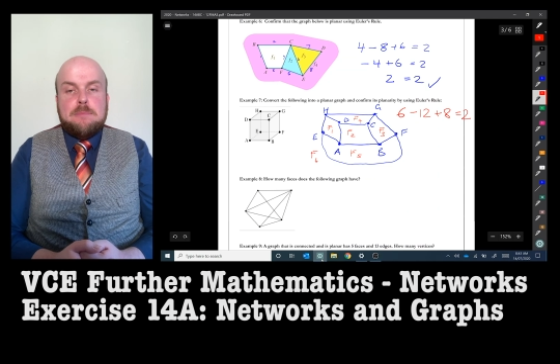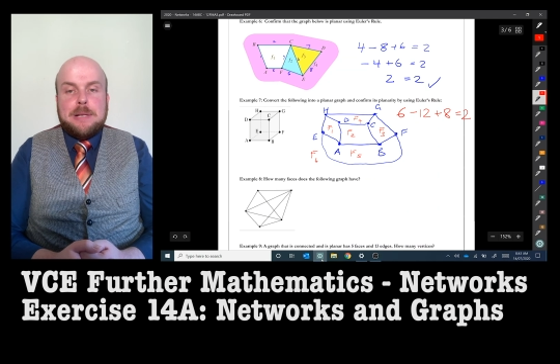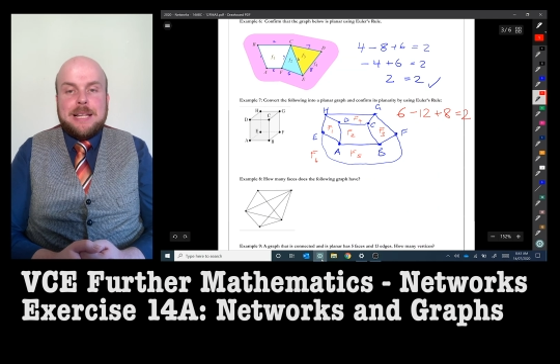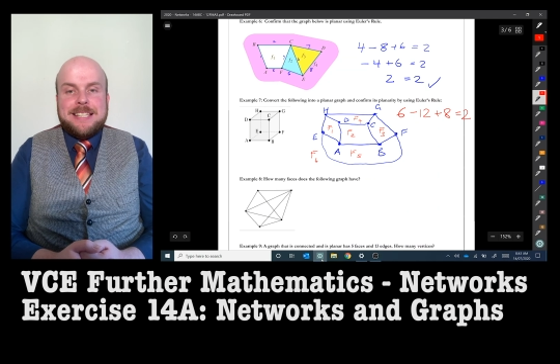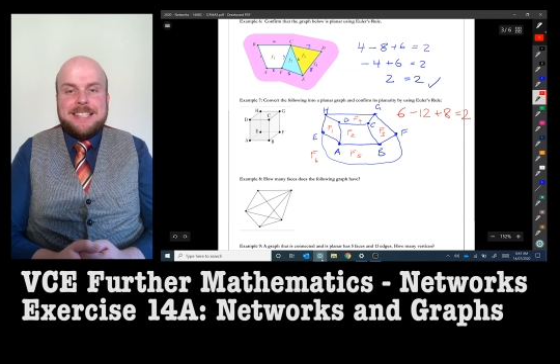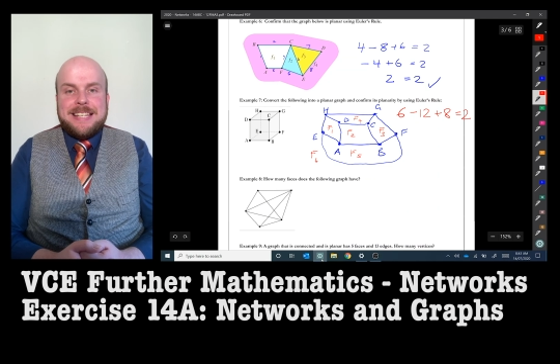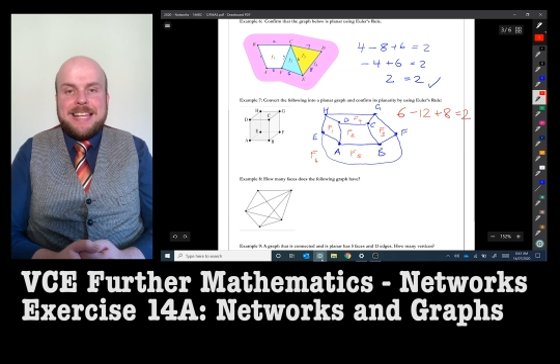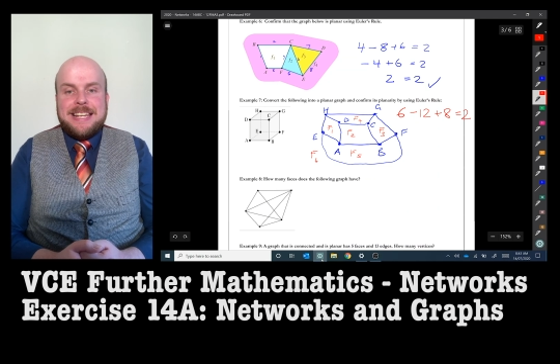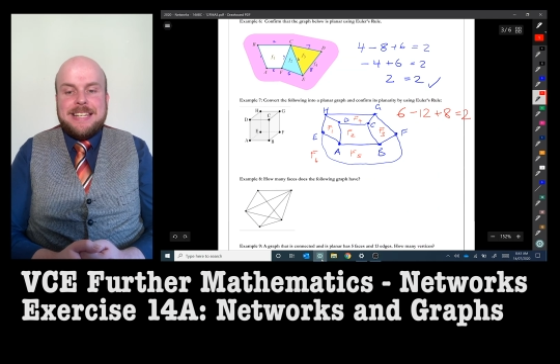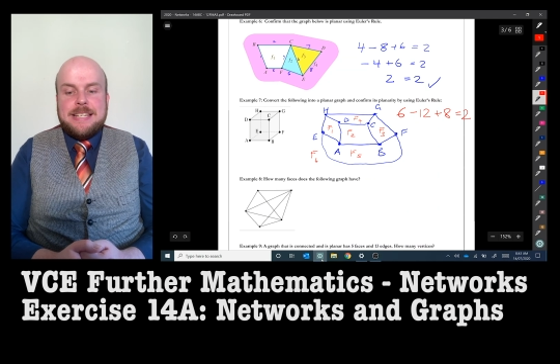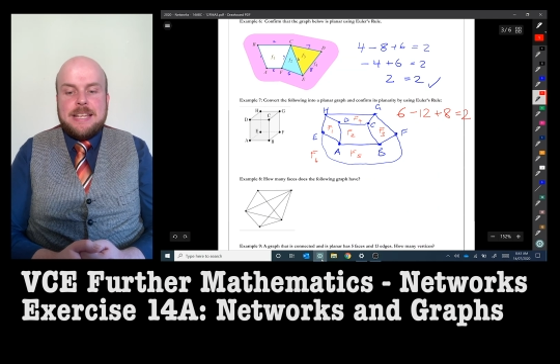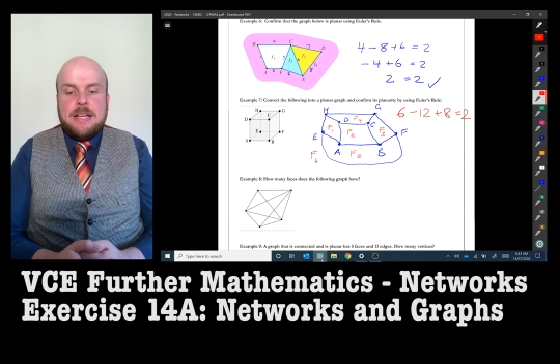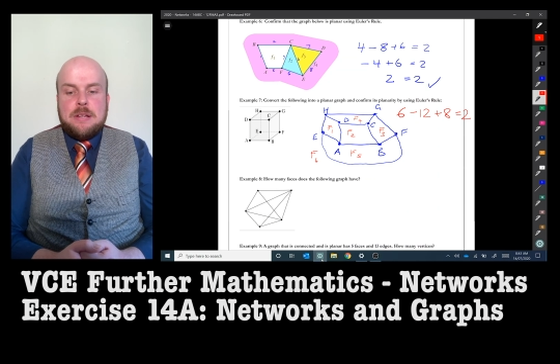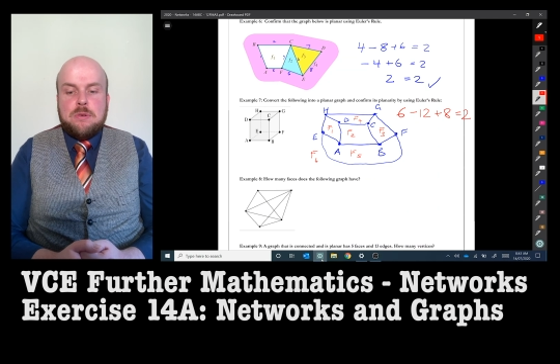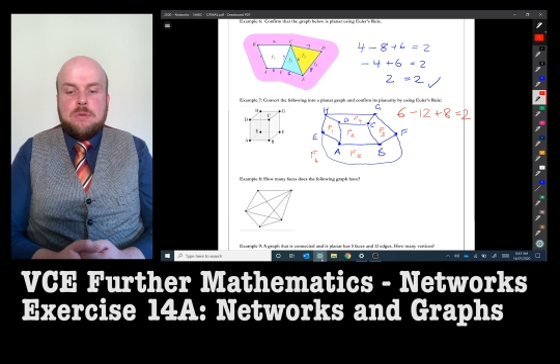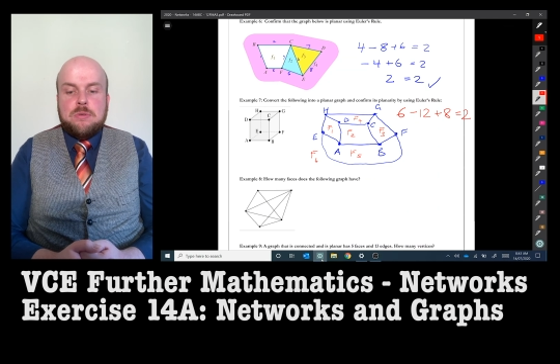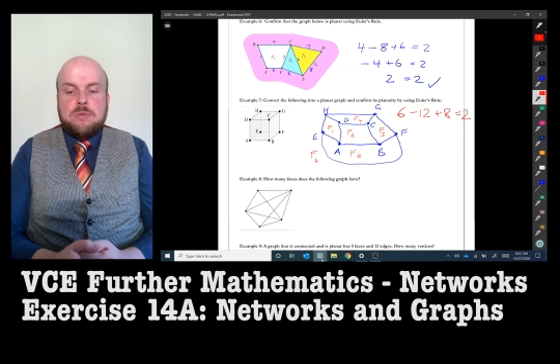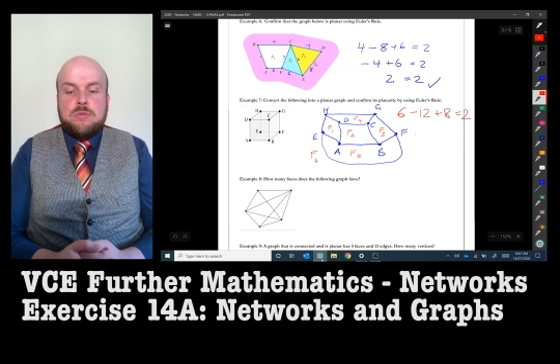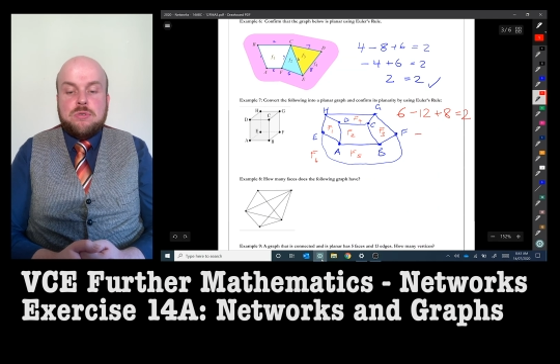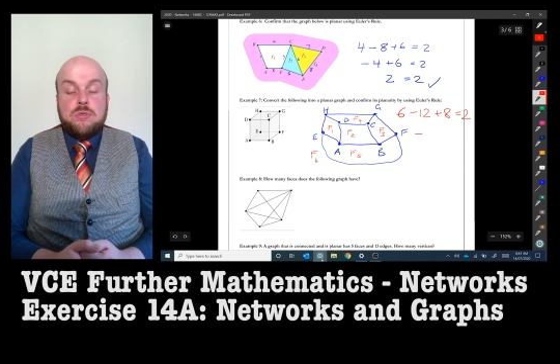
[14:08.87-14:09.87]
plus eight
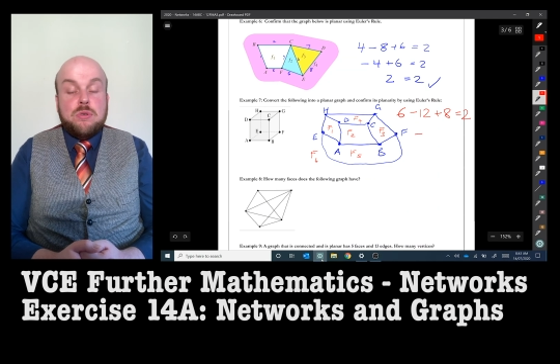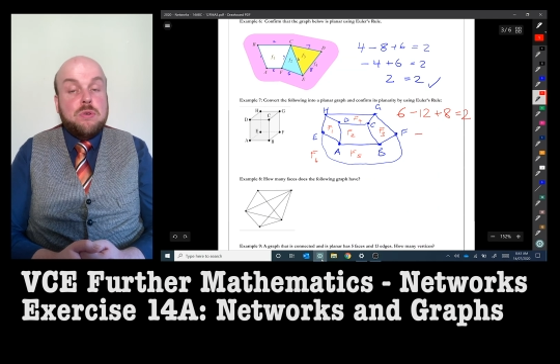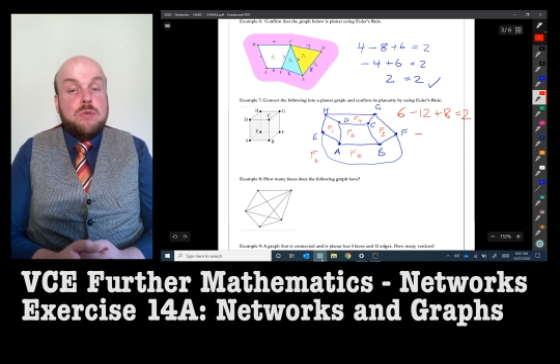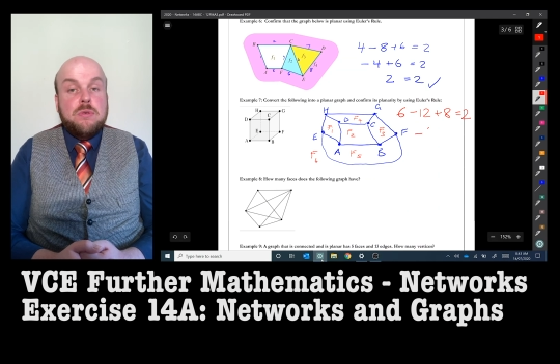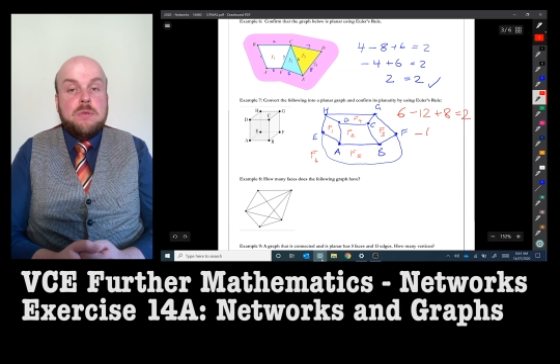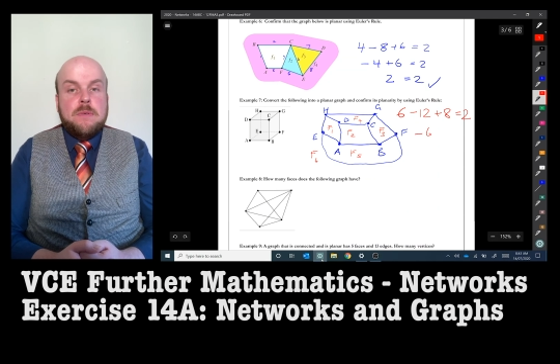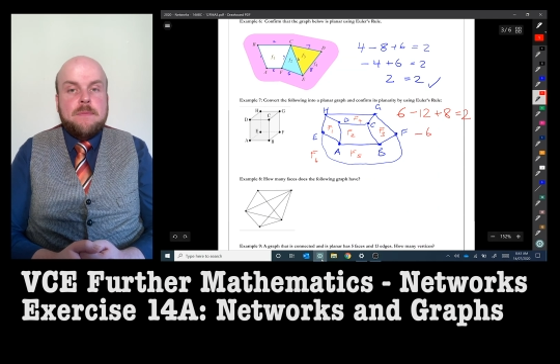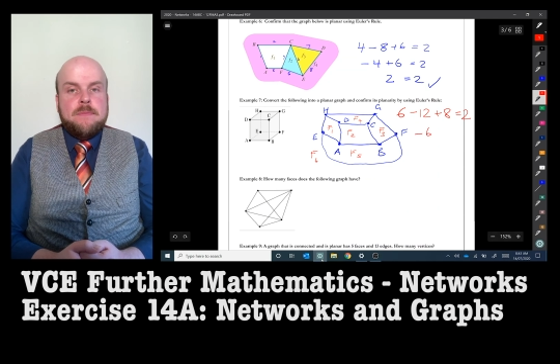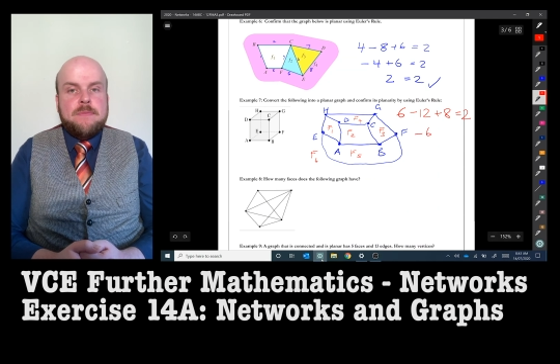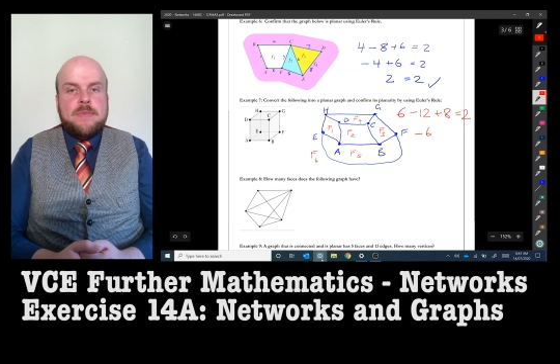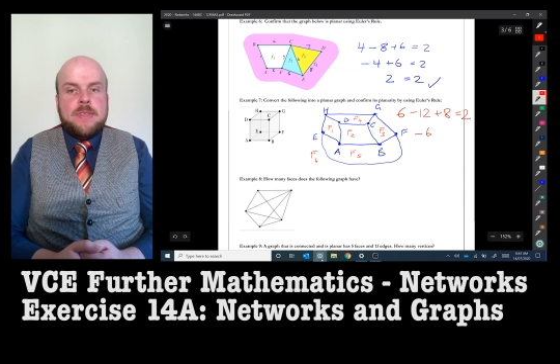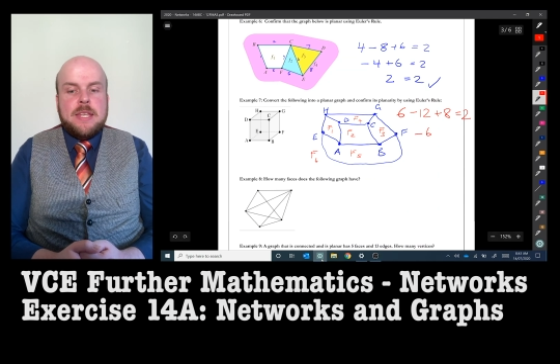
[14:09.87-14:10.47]
equals two.